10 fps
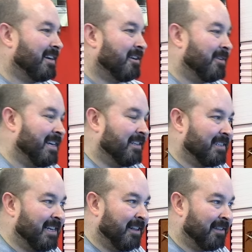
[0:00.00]
gonna go ahead and
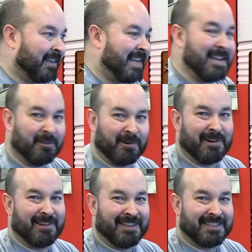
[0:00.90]
say that the Key
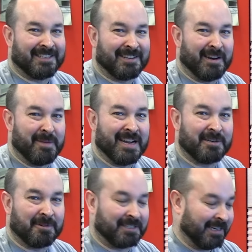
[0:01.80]
Learn on this is gonna be
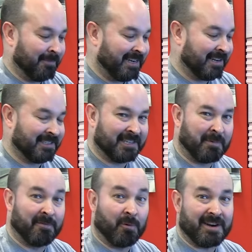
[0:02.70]
interesting because, as
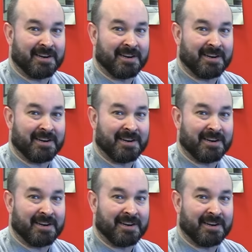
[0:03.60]
we've already